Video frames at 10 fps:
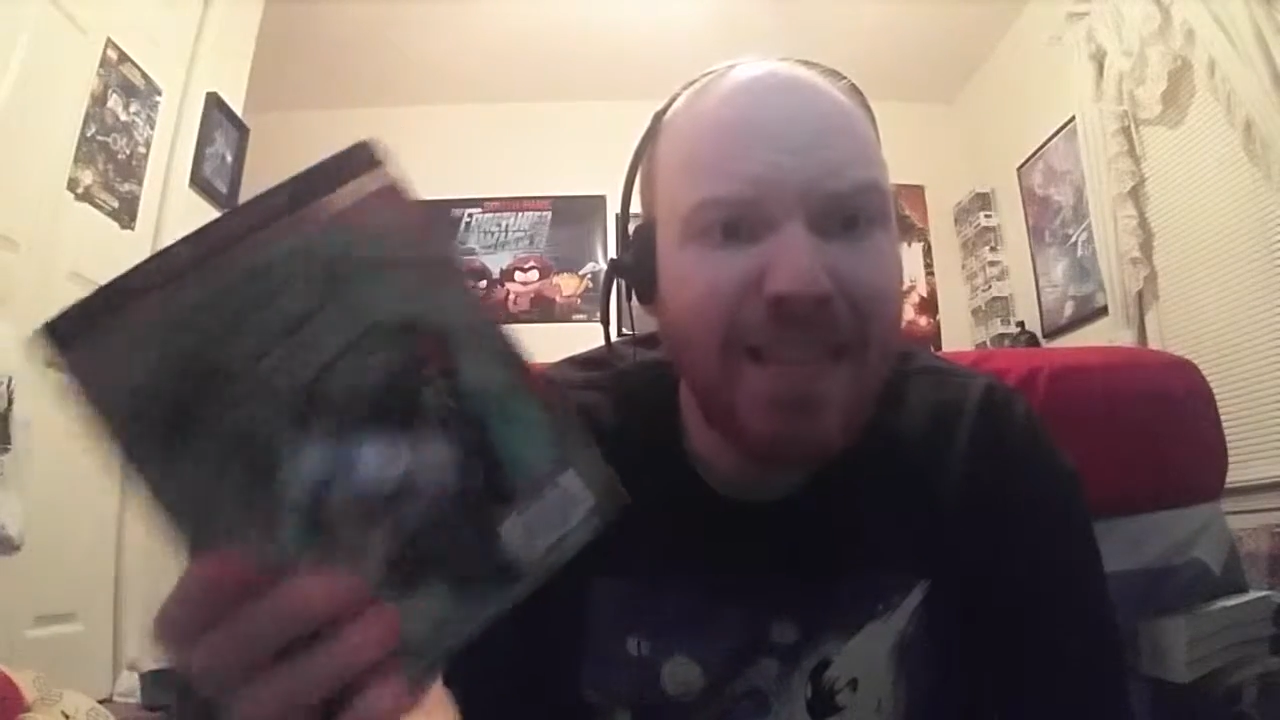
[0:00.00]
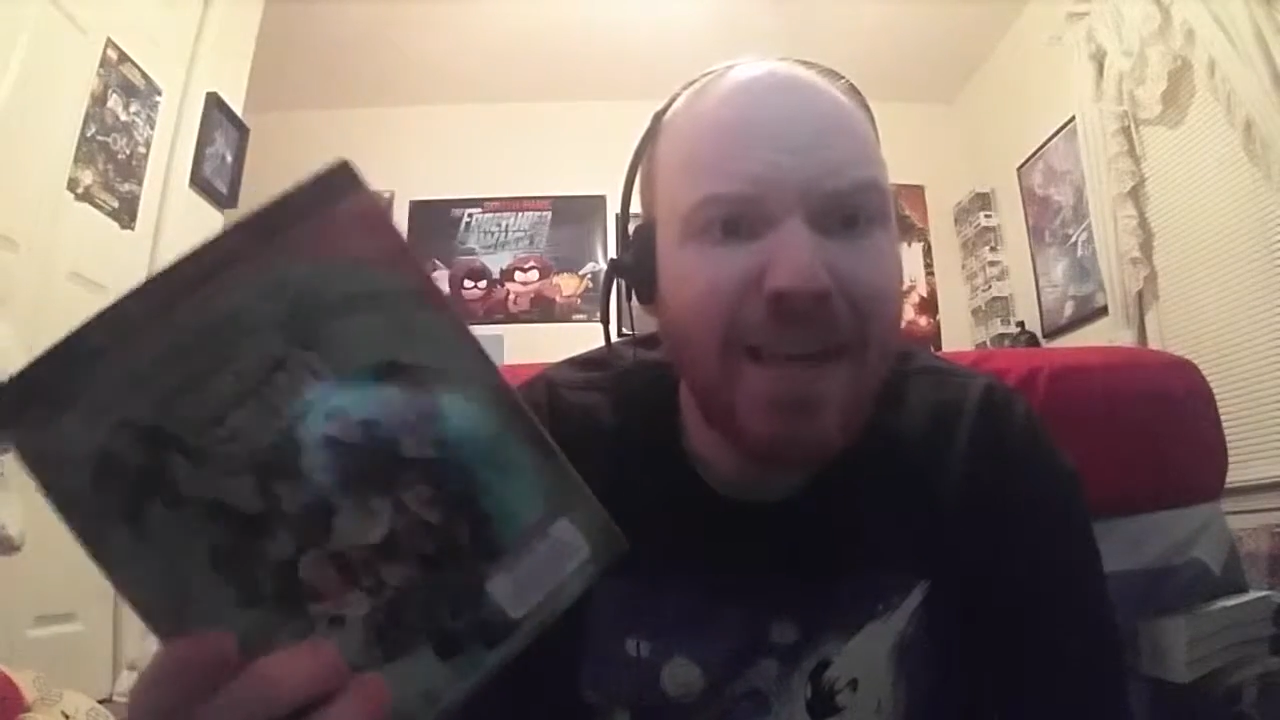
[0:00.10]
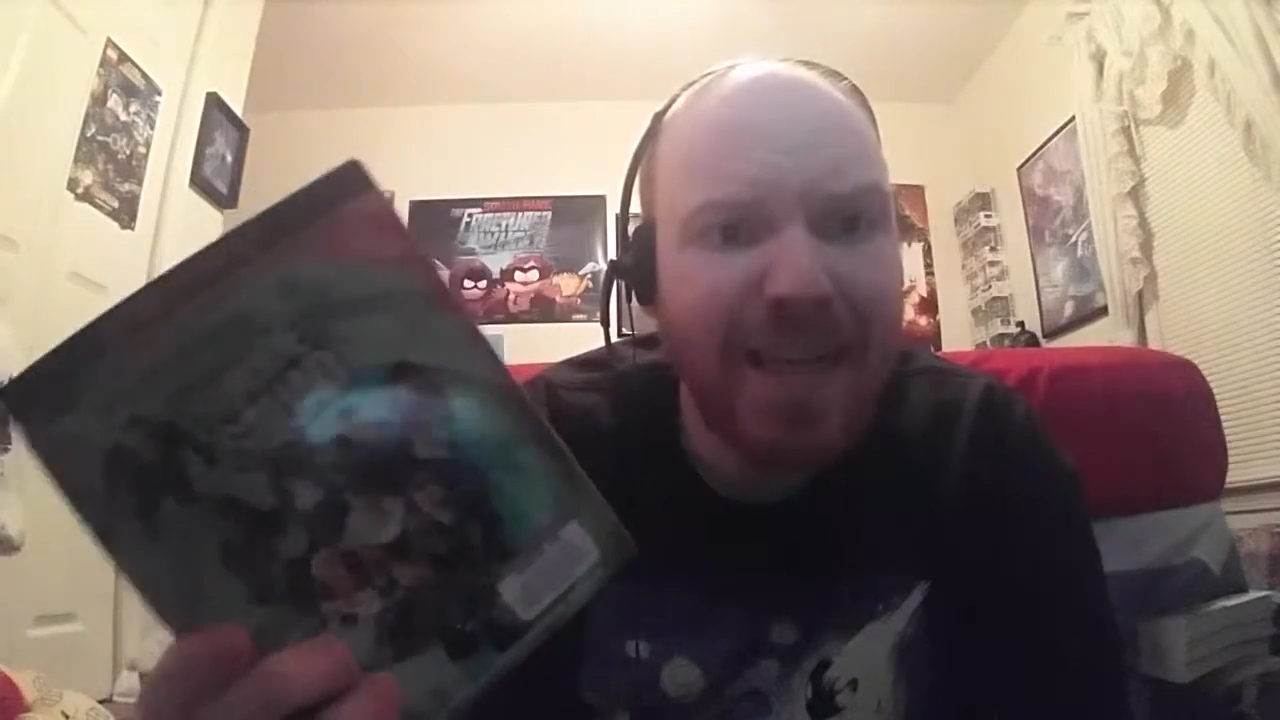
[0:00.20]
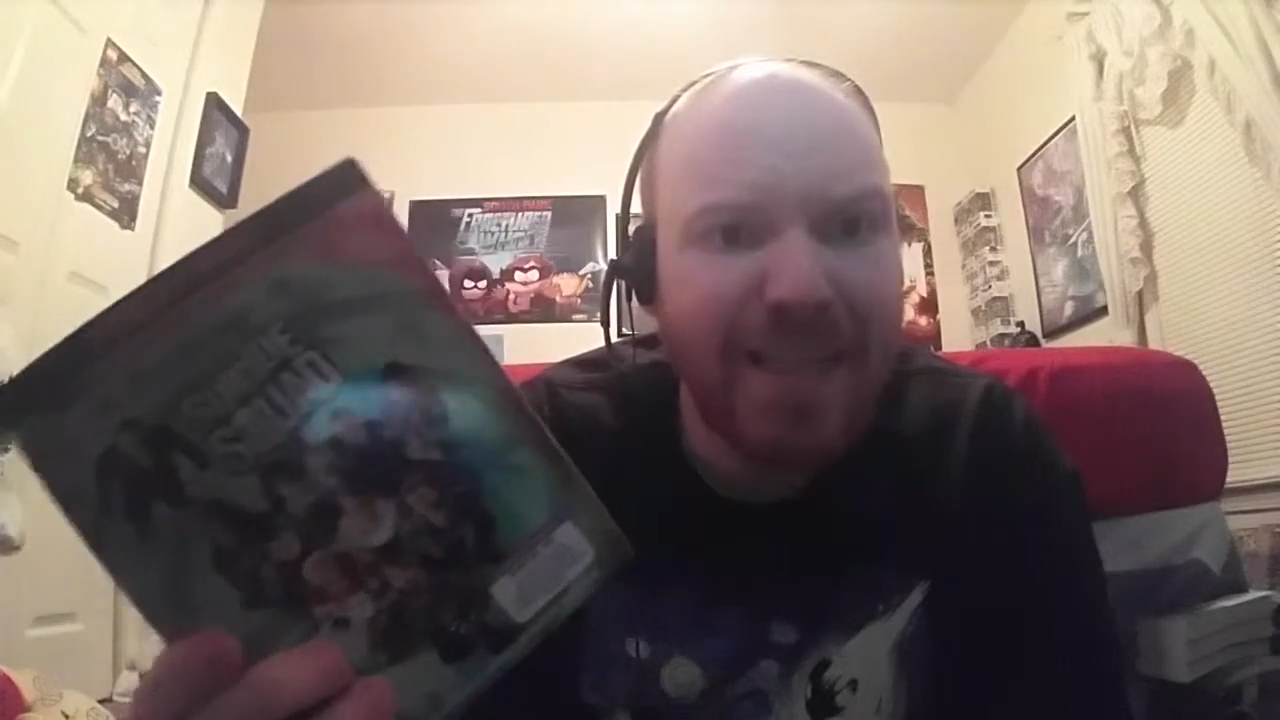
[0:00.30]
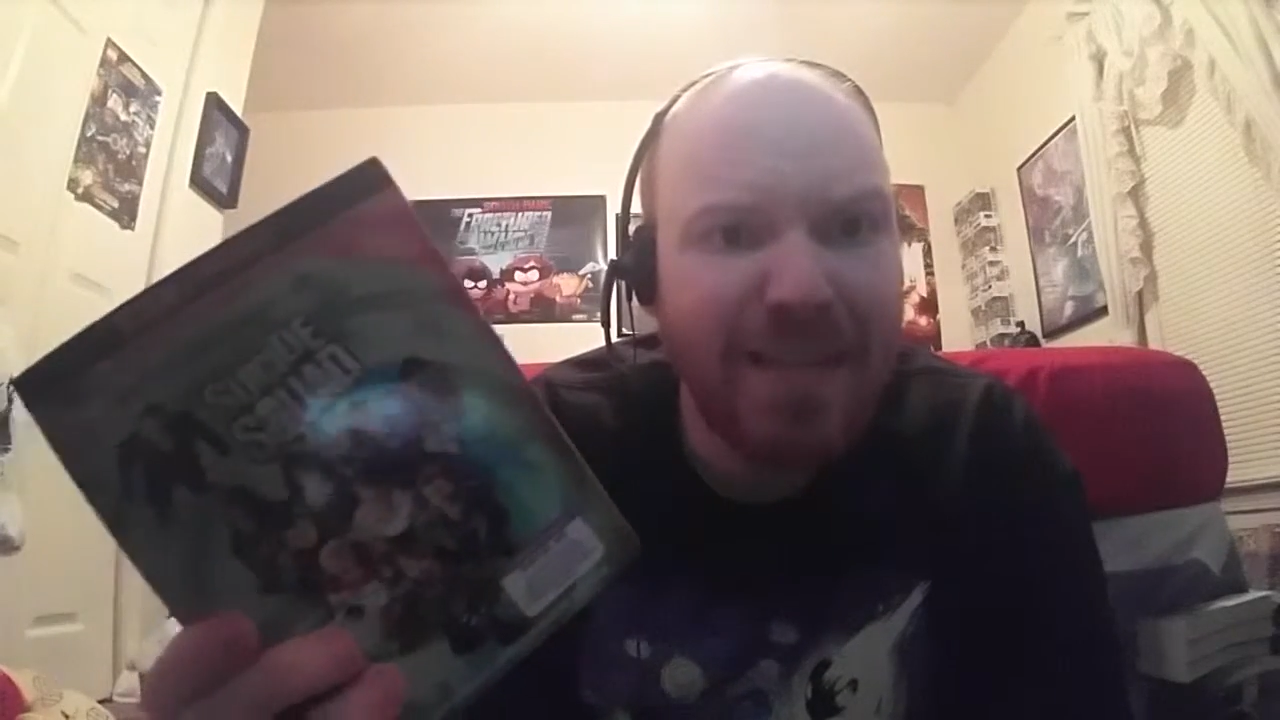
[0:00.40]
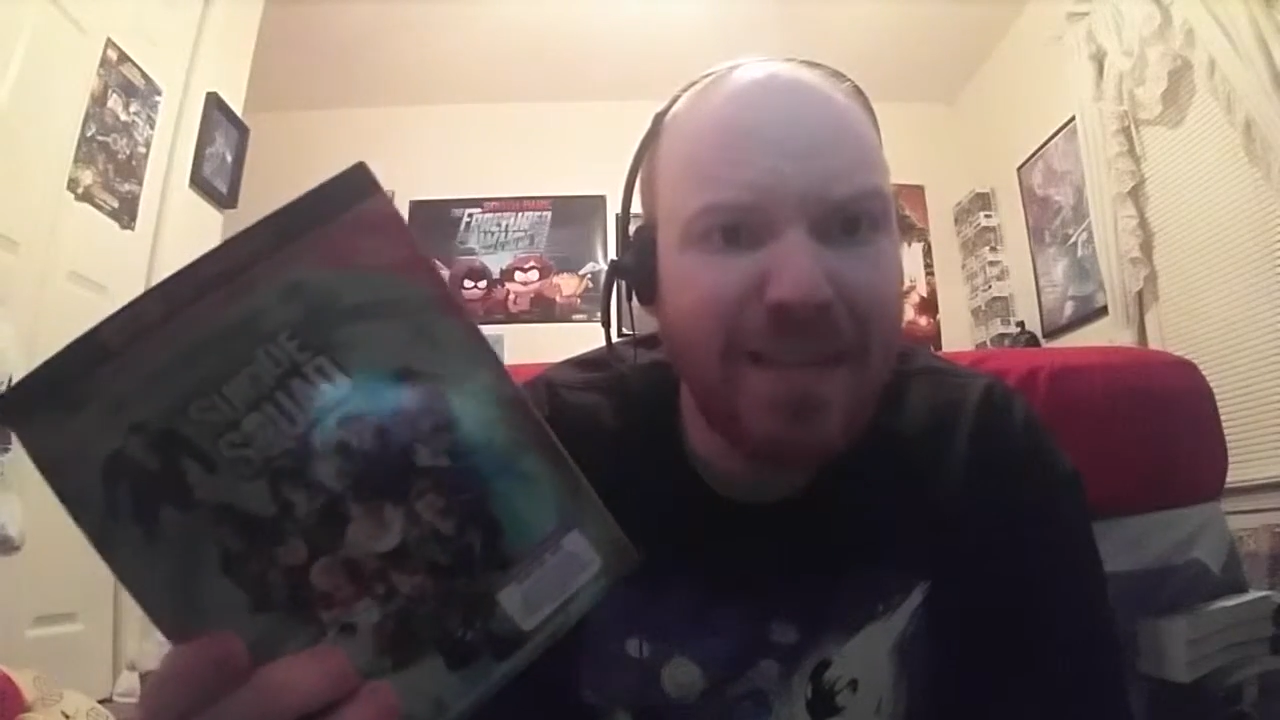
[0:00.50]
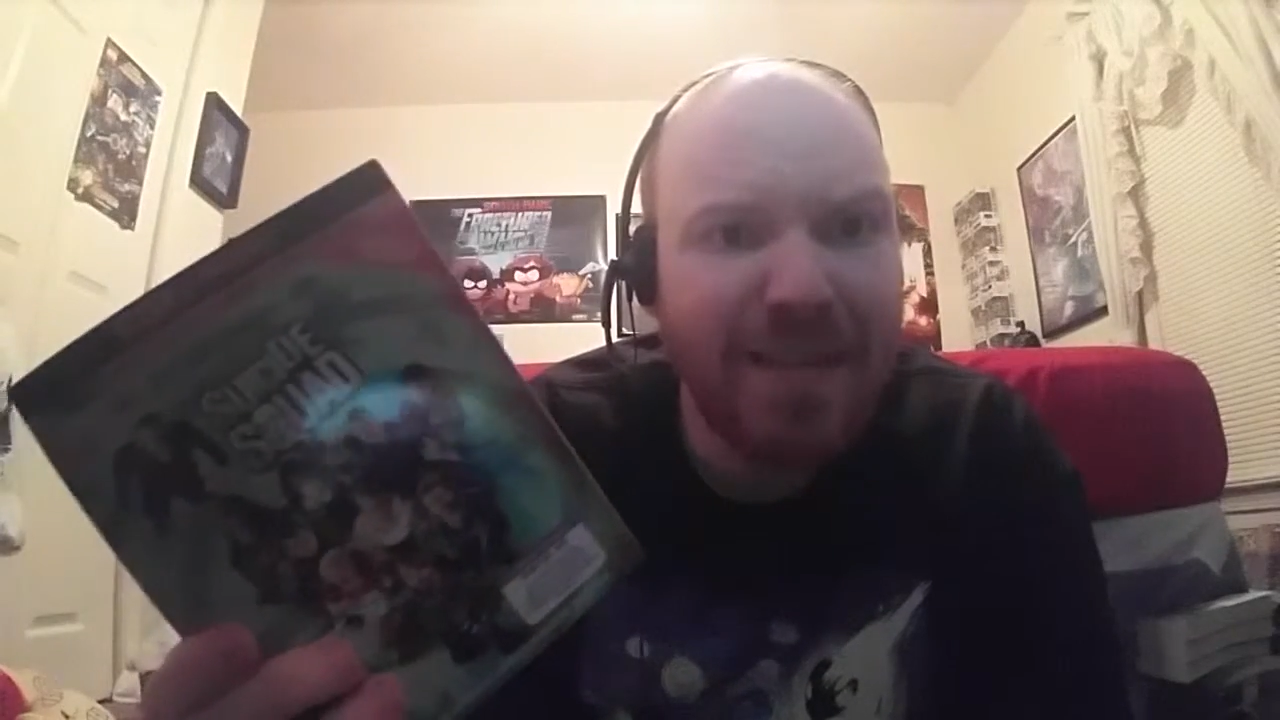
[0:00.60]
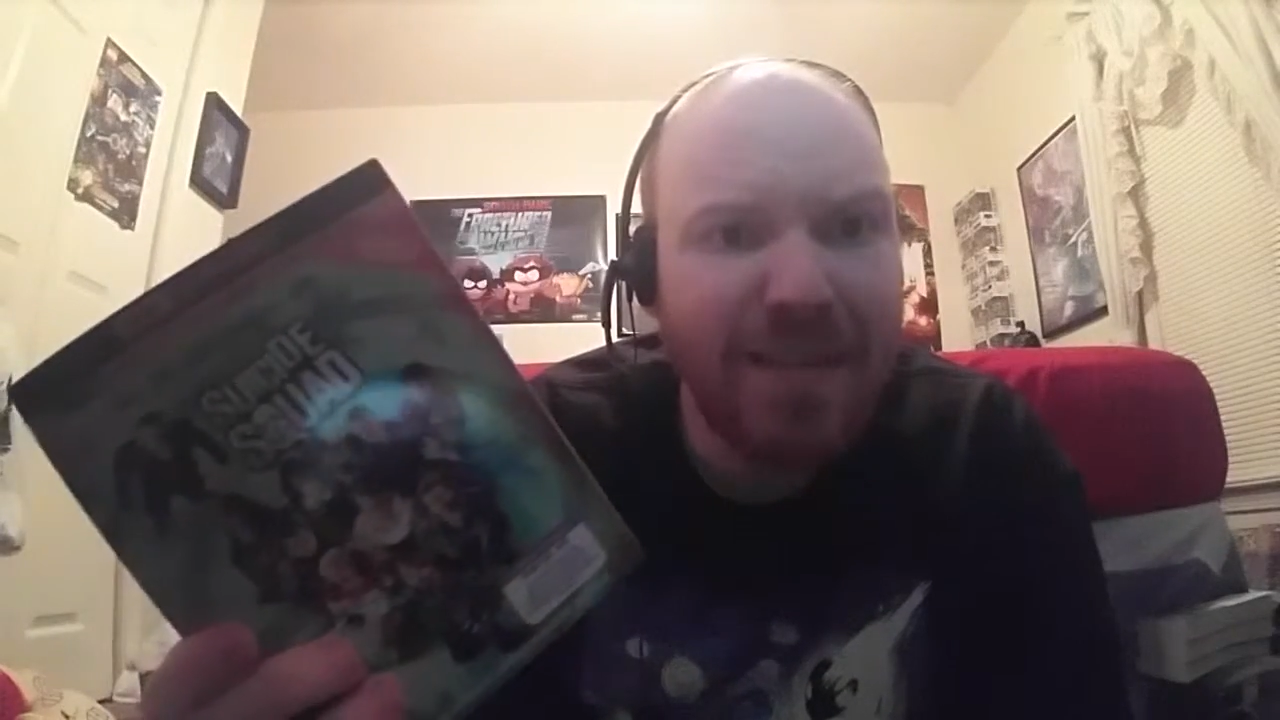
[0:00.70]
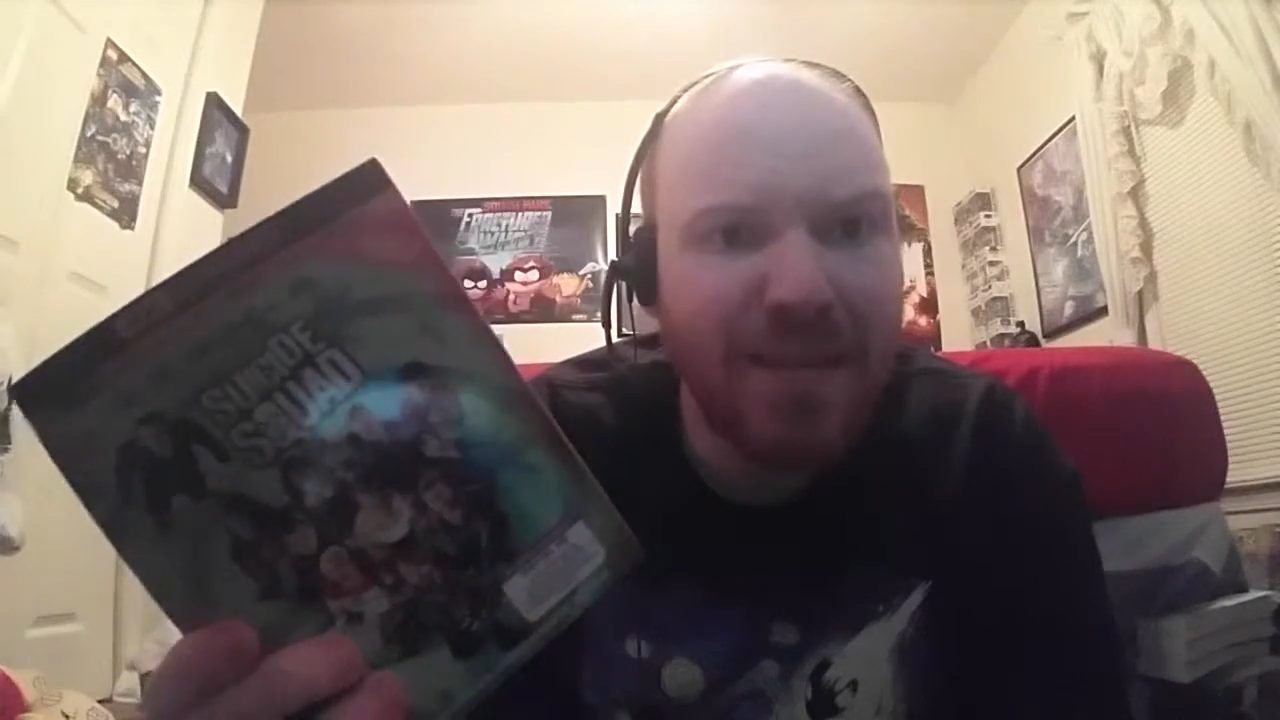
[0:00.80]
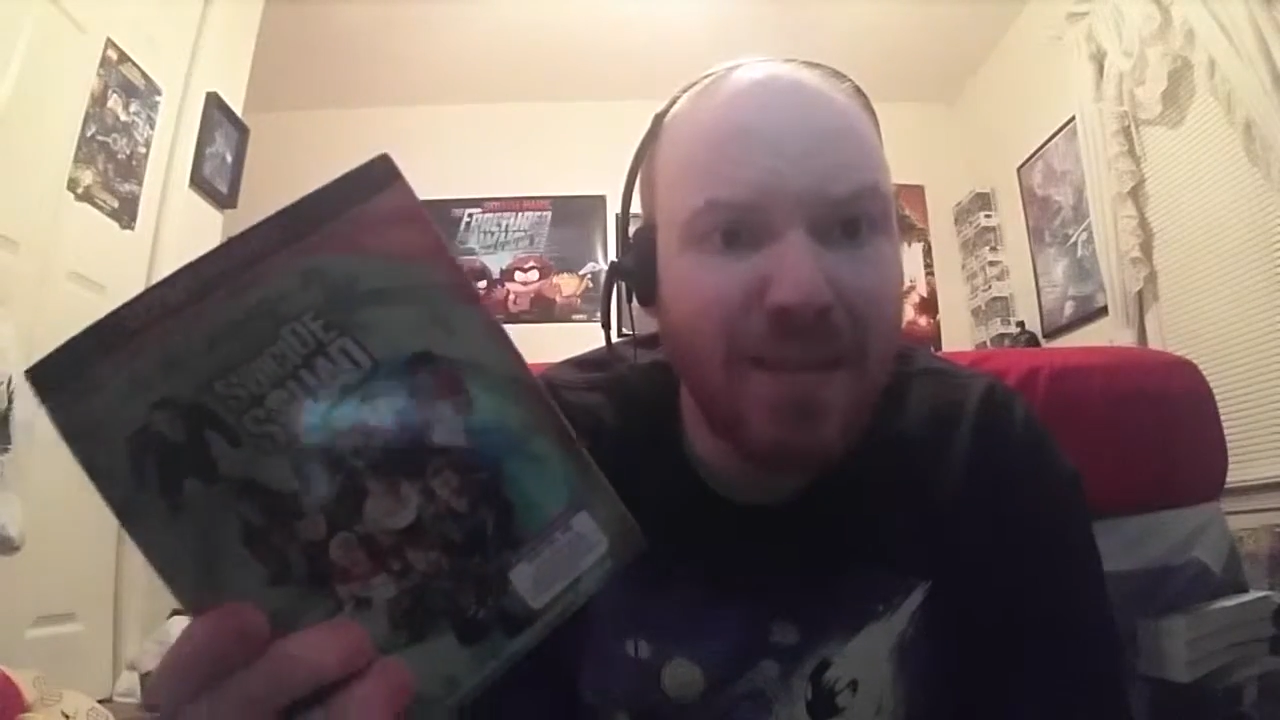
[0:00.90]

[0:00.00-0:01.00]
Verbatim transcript: Titan